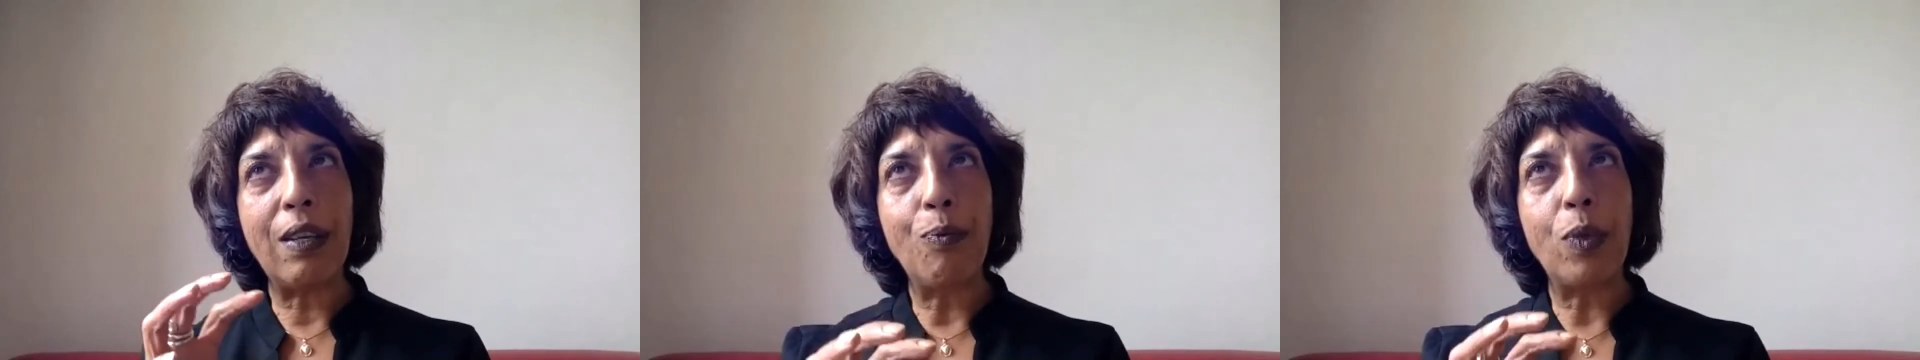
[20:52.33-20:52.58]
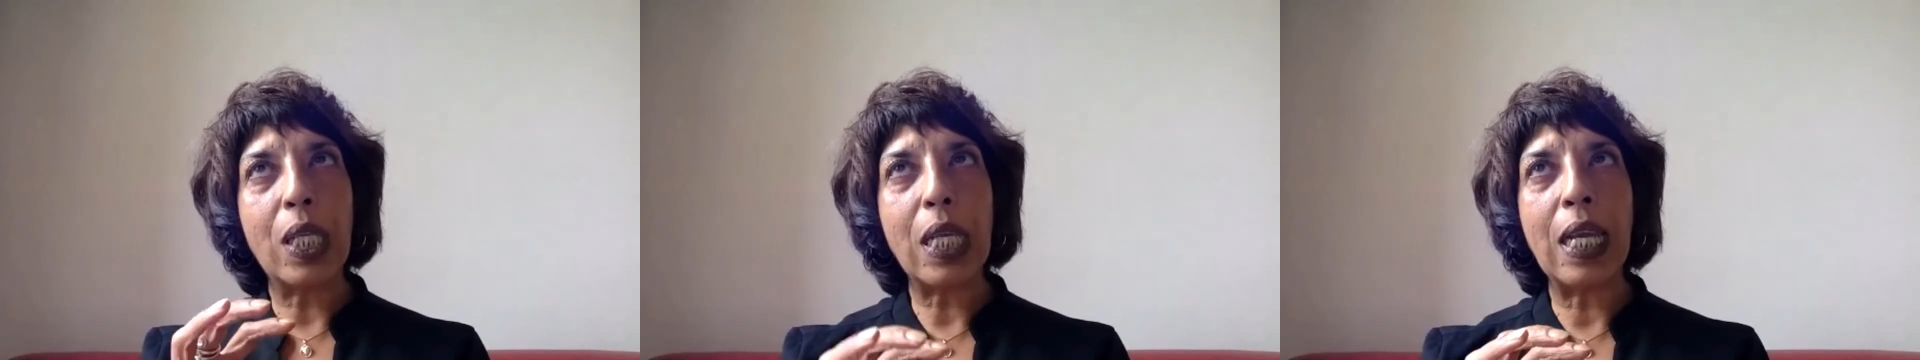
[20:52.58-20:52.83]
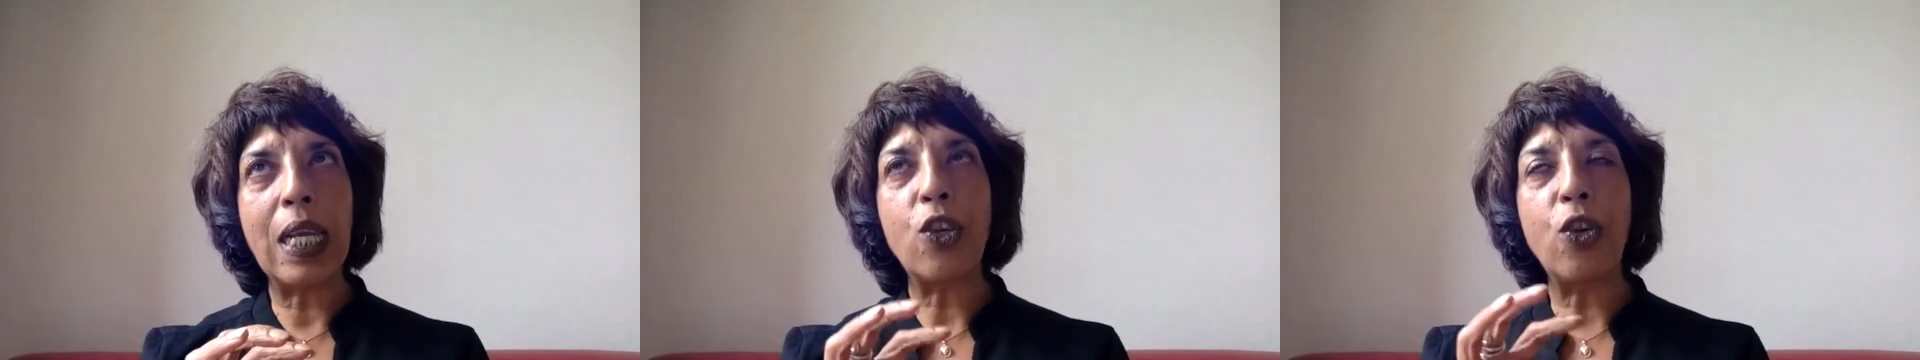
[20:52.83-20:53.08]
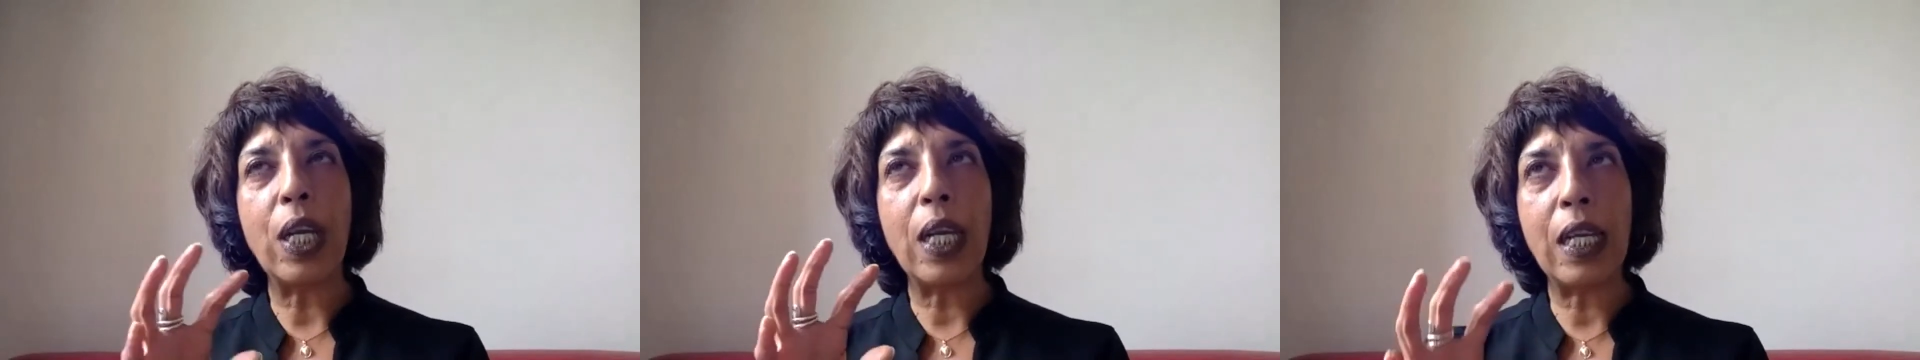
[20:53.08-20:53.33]
saying it's
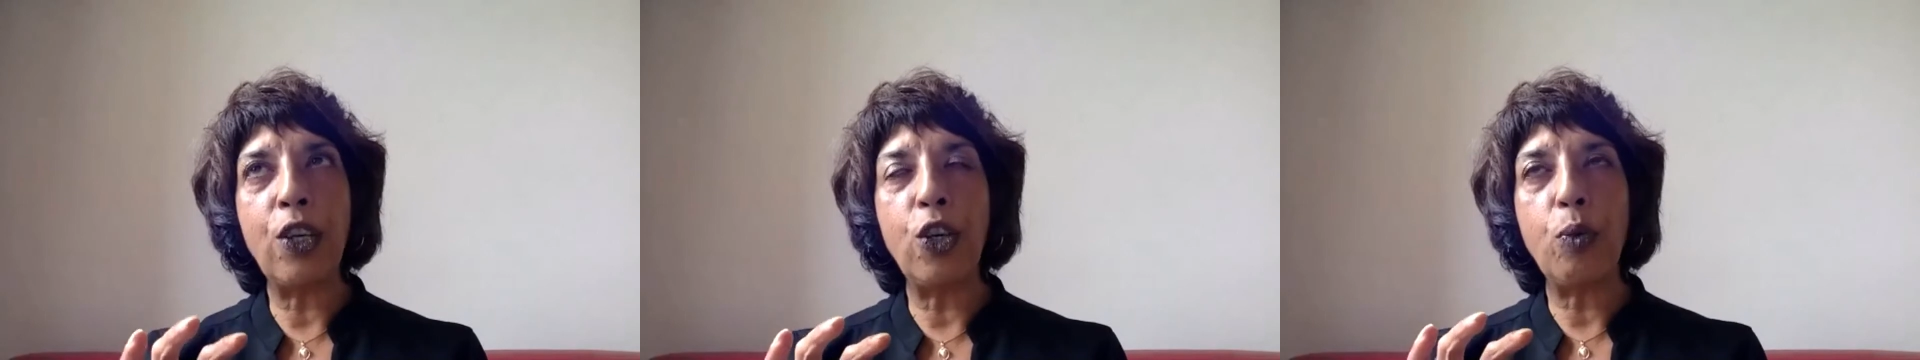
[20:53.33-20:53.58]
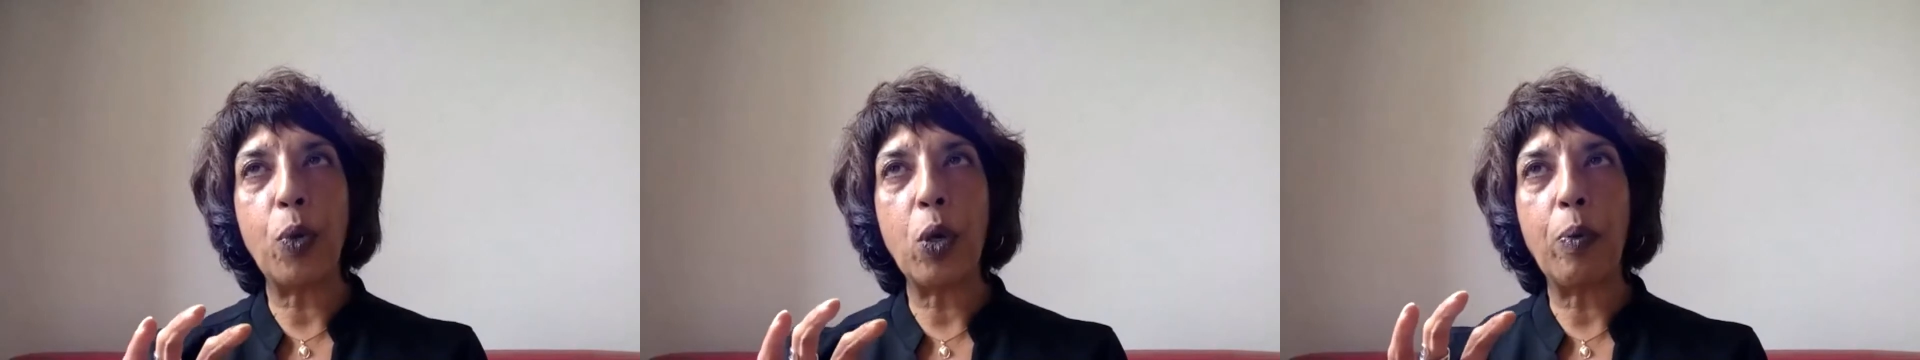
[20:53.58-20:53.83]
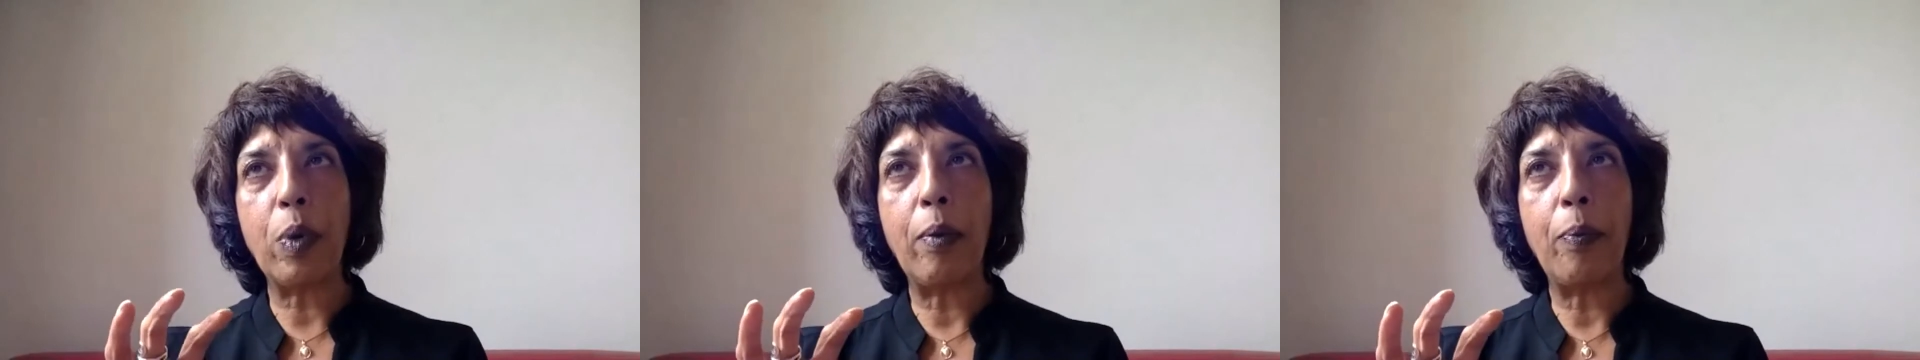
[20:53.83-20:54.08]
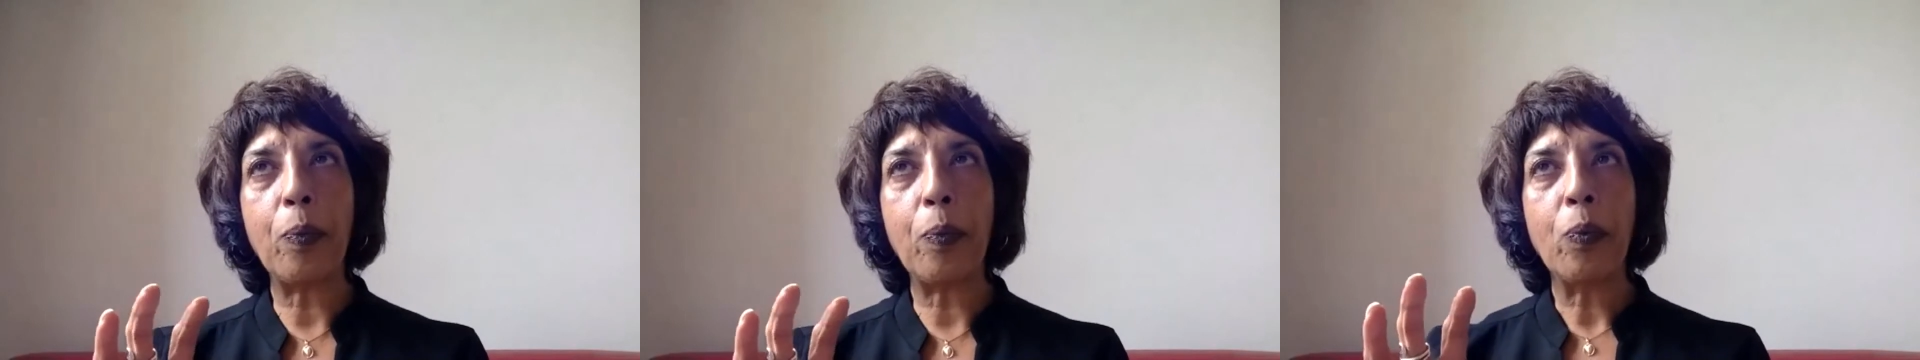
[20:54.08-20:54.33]
not a Hindu
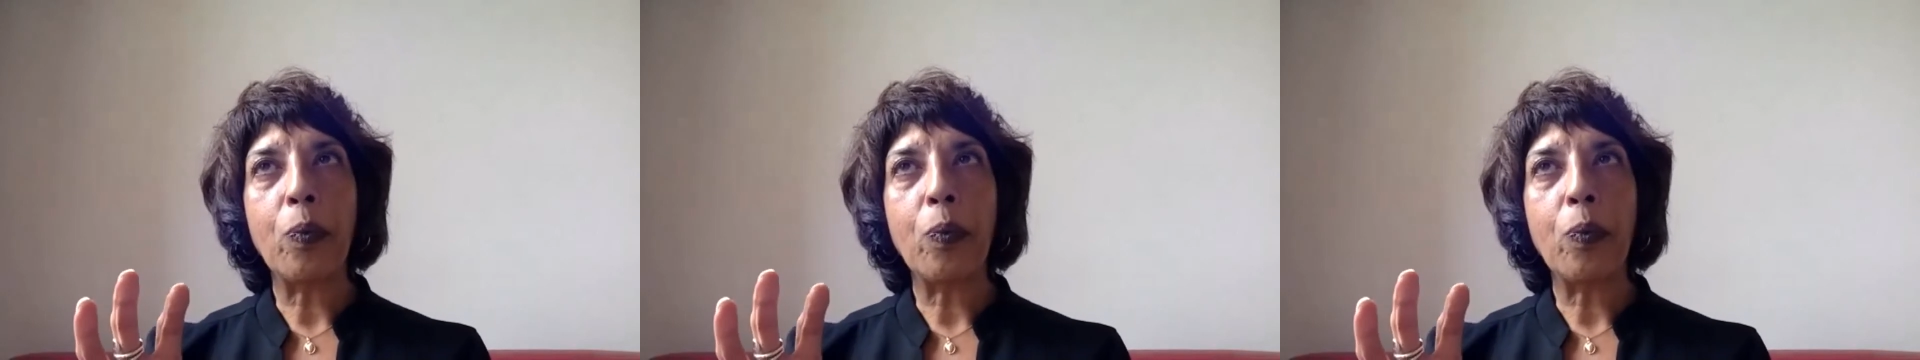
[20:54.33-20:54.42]
problem,